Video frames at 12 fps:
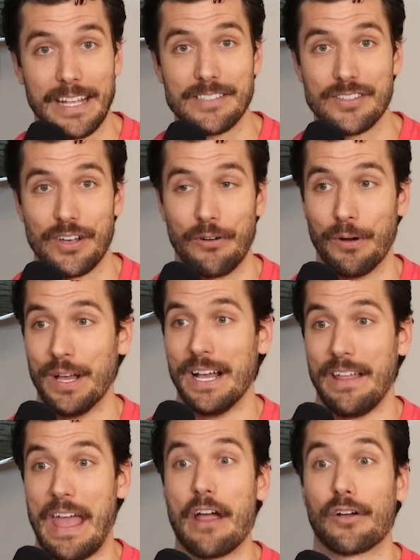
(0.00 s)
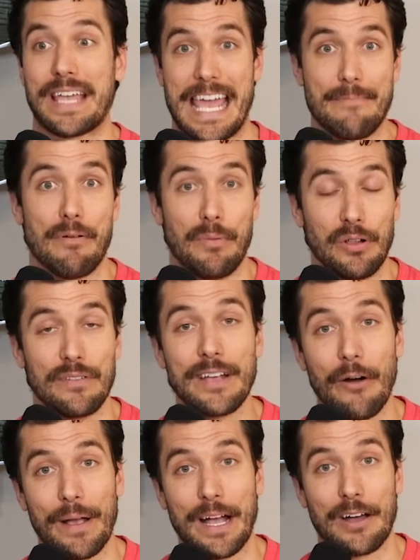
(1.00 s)
and so they are capable of
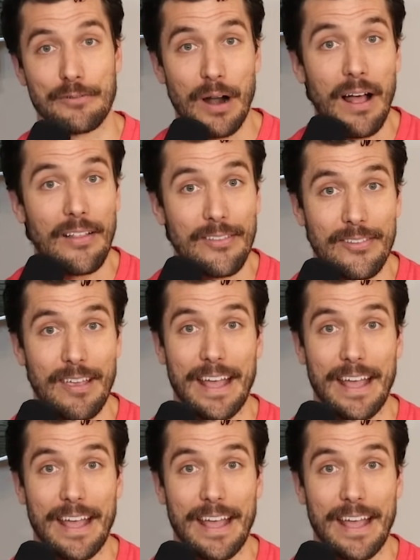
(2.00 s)
going on runs.